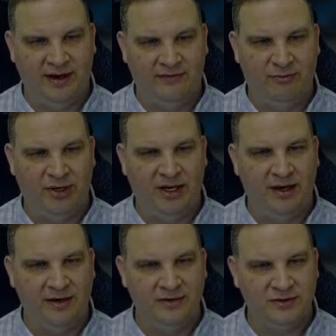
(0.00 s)
ever buy
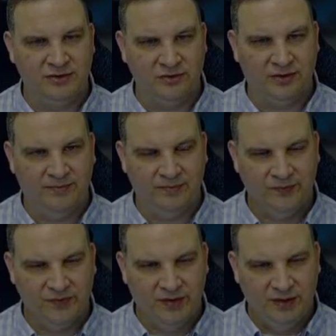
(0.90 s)
out of the store
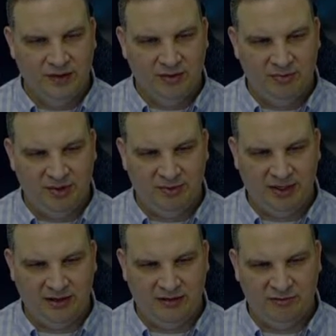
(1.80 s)
but but
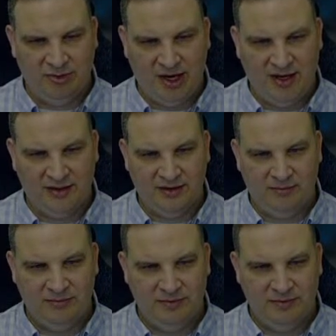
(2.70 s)
I love buying them.